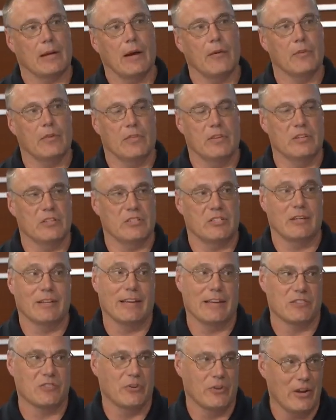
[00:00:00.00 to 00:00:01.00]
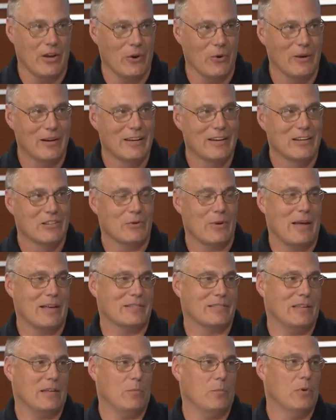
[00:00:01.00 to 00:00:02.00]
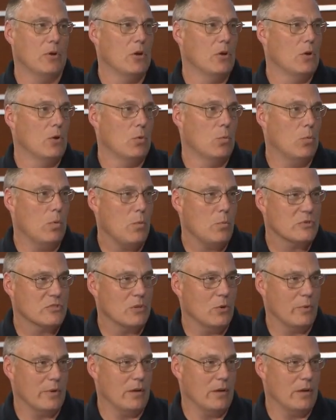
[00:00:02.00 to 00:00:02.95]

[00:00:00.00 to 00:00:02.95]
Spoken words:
other than just a yes or no. So ask them what was going